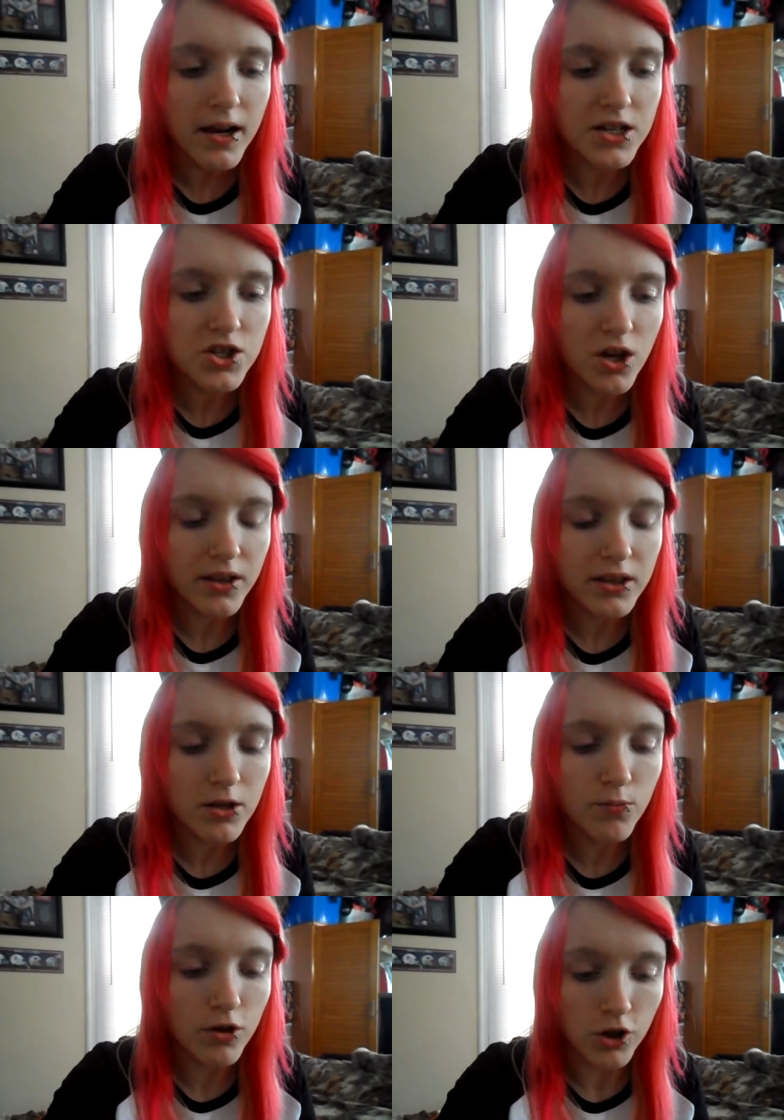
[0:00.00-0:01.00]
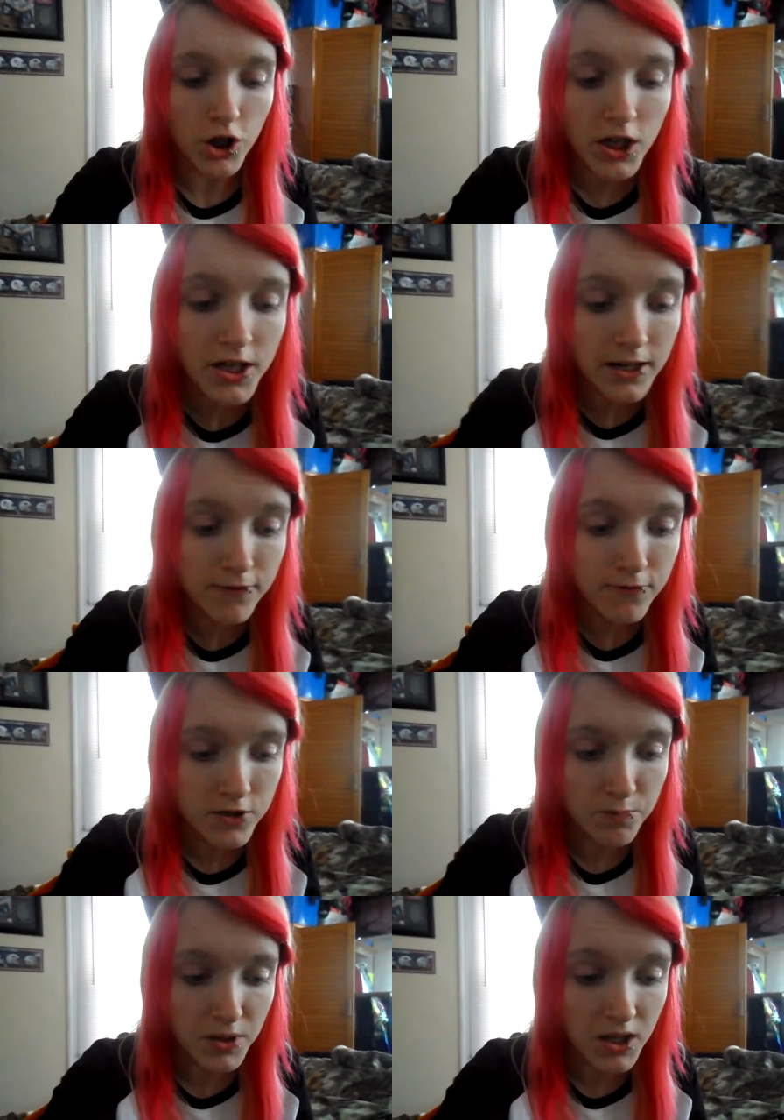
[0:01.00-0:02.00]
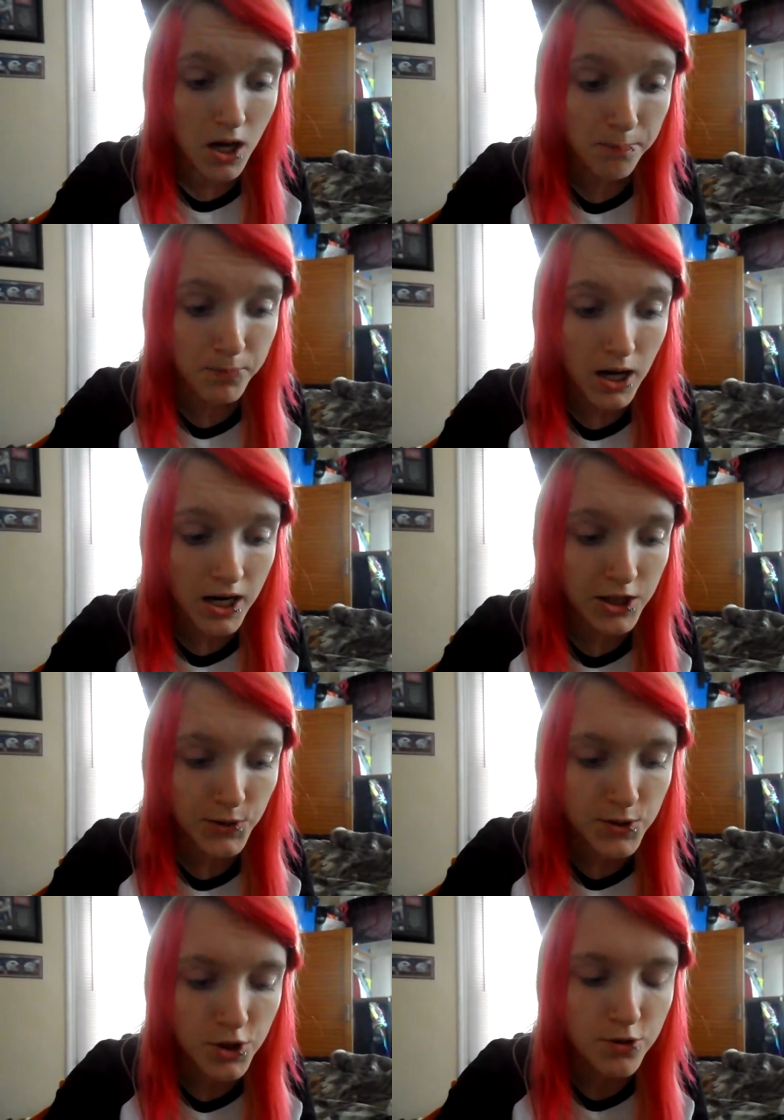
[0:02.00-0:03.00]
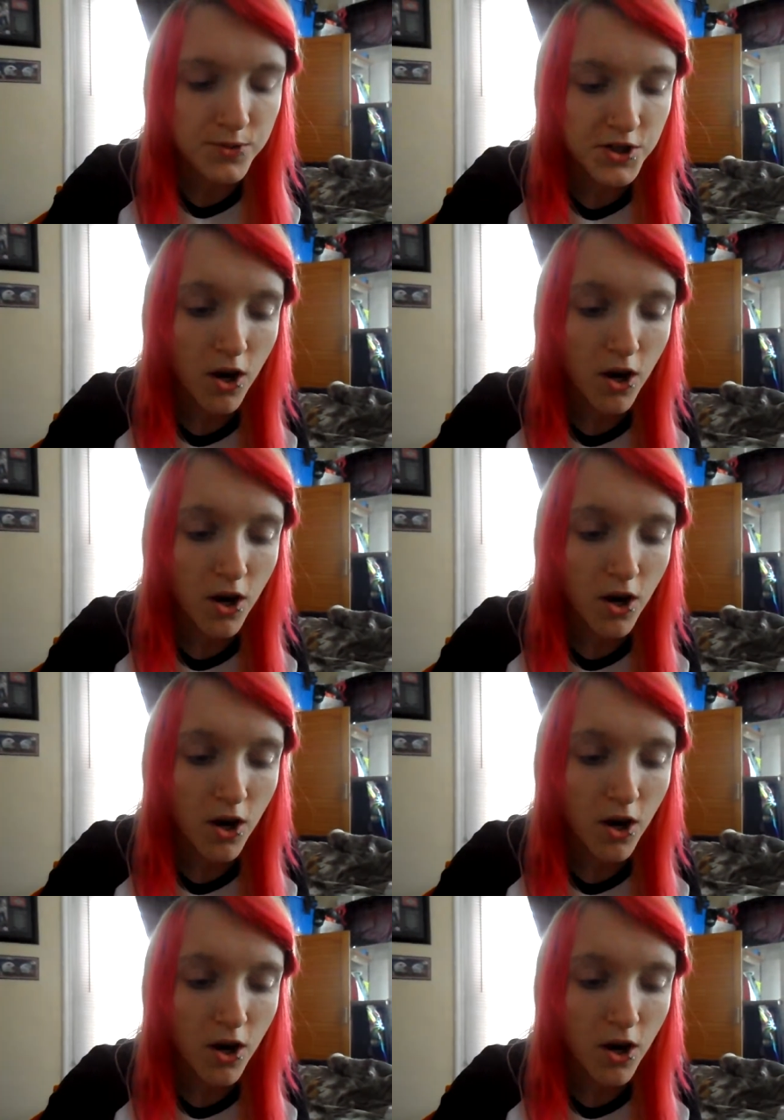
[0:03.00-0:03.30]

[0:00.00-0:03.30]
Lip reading: and I just thought that they weren't good enough to be up on YouTube.